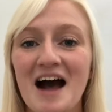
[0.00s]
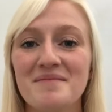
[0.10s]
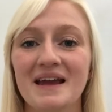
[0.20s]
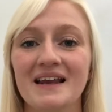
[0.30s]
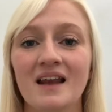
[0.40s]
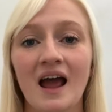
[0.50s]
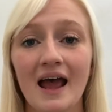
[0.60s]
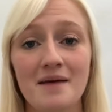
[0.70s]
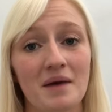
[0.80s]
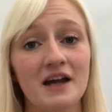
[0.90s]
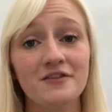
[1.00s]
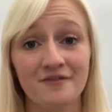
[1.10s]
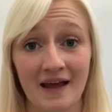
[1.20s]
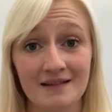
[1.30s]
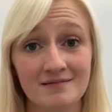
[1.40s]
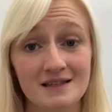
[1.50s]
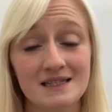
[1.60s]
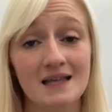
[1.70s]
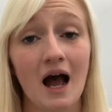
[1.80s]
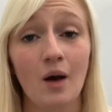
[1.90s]
I mean, in my
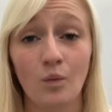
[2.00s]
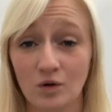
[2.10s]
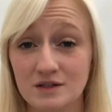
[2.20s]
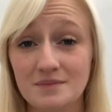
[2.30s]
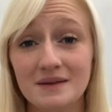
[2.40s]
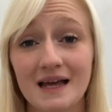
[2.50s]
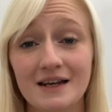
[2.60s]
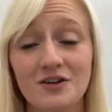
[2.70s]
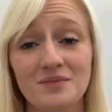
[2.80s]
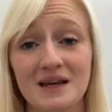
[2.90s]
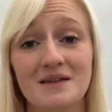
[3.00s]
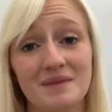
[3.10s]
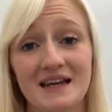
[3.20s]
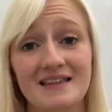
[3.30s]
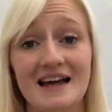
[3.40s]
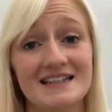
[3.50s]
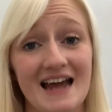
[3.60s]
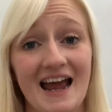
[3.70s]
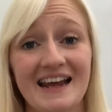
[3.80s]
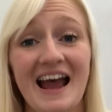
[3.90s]
defense, I wasn't planning on meeting Mickey that
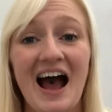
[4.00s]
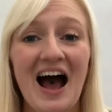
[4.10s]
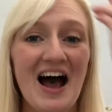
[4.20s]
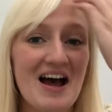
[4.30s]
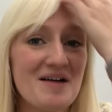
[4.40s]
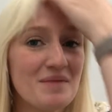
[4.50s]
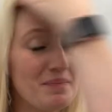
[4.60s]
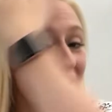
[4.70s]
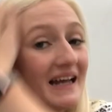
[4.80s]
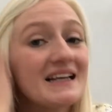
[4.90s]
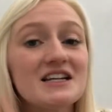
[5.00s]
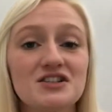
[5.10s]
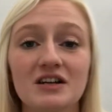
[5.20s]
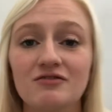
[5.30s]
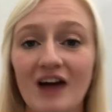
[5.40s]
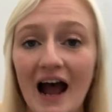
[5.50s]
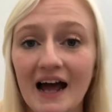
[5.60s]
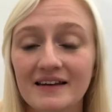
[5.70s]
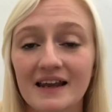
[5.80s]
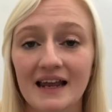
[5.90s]
day, but he literally
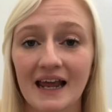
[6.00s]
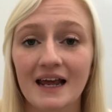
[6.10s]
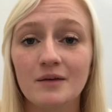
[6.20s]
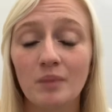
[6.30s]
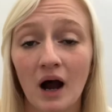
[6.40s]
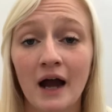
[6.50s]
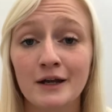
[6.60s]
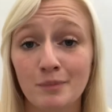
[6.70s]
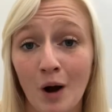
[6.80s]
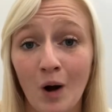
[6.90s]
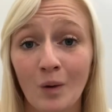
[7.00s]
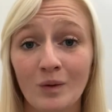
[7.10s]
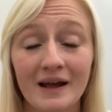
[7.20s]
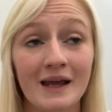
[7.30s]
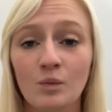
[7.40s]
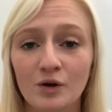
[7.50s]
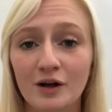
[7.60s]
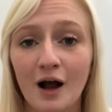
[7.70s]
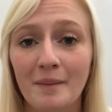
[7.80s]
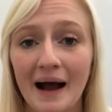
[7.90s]
ran and hid behind a pole. Like, he
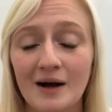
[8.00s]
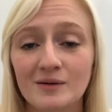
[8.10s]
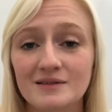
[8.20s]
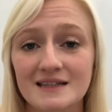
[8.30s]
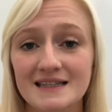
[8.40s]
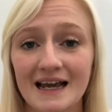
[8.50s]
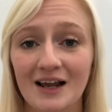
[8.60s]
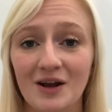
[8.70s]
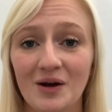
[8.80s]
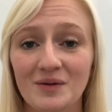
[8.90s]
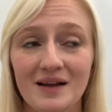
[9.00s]
wouldn't come out to say hello.